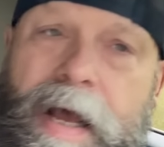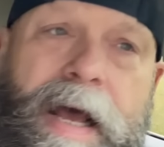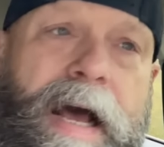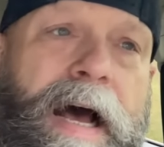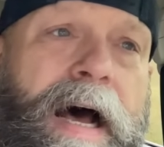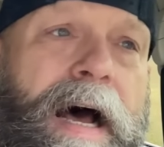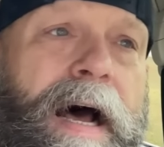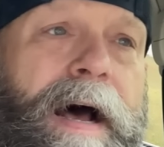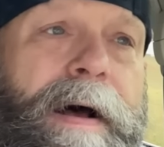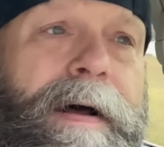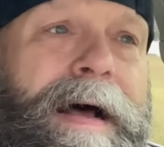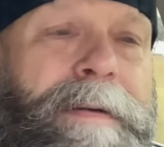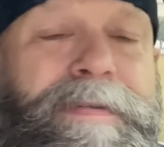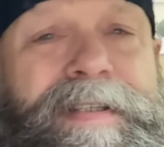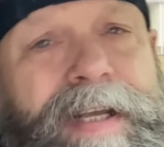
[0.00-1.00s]
Uh,
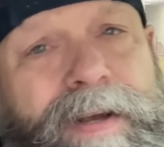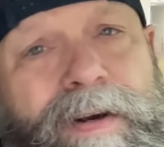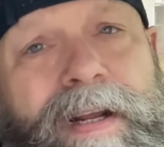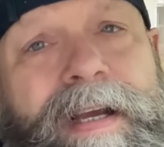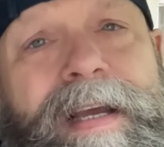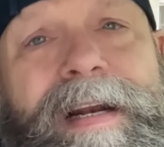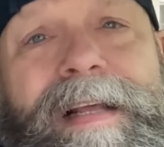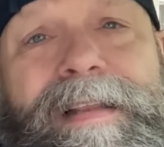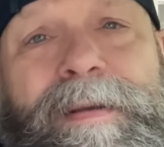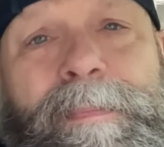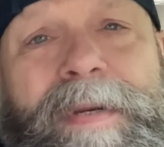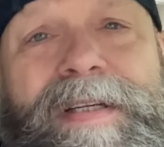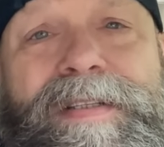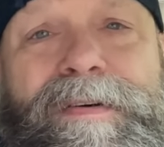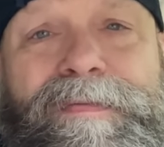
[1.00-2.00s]
I'm still looking at the
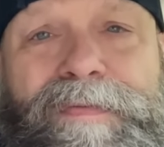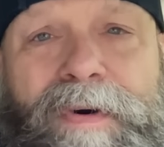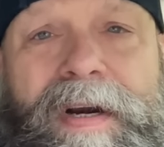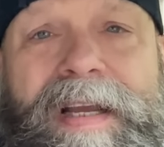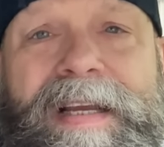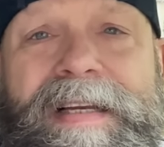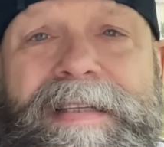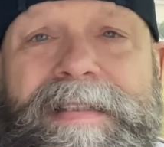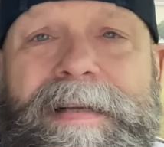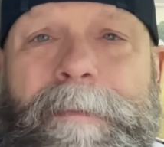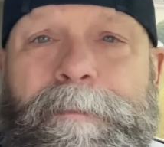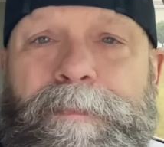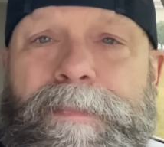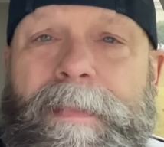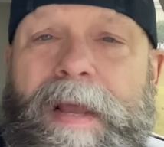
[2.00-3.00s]
Mister Freeze.
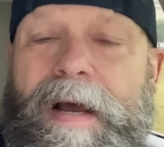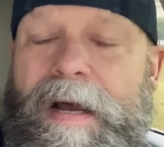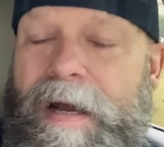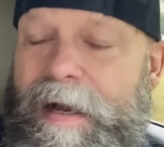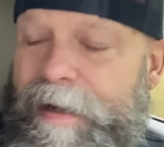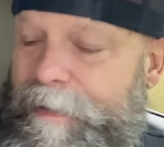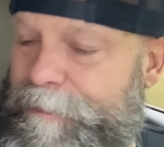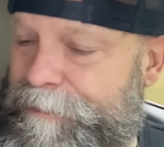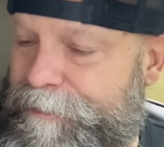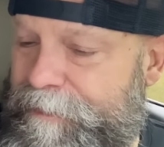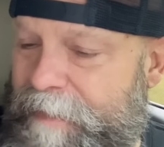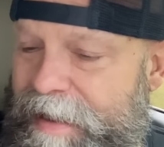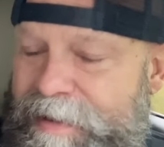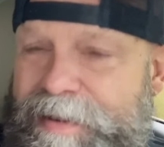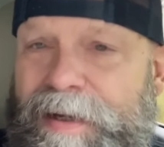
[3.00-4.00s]
Um,
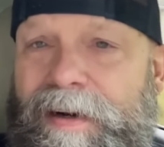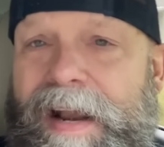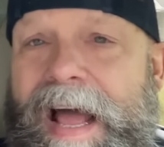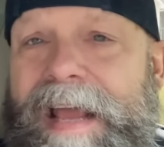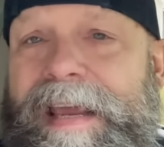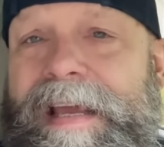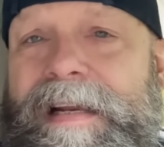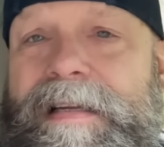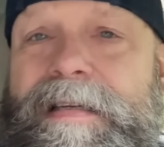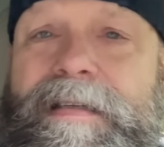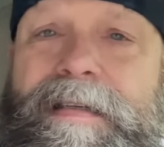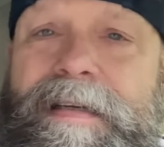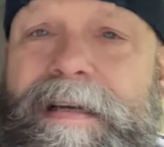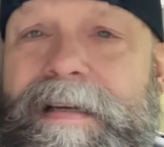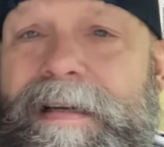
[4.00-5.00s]
I still like it.
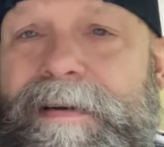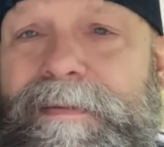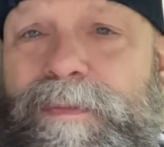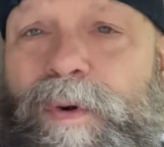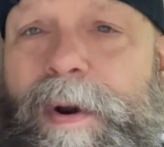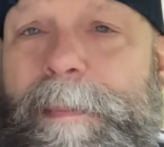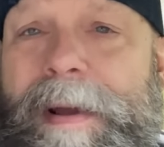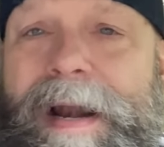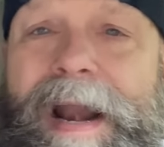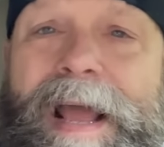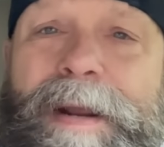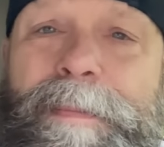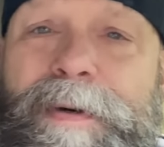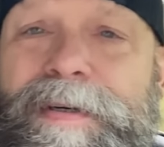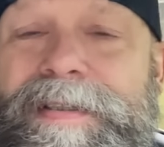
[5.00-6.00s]
One of my
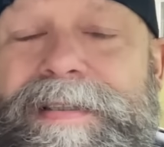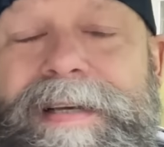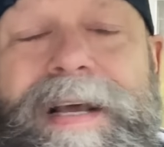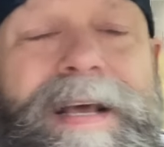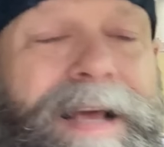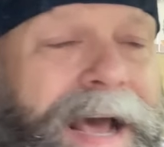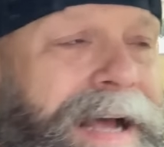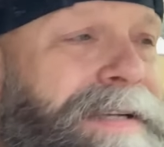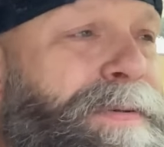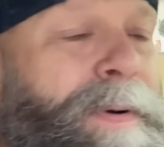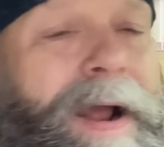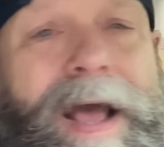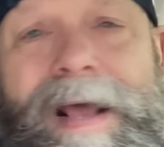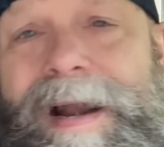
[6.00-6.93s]
neighbors. That's right.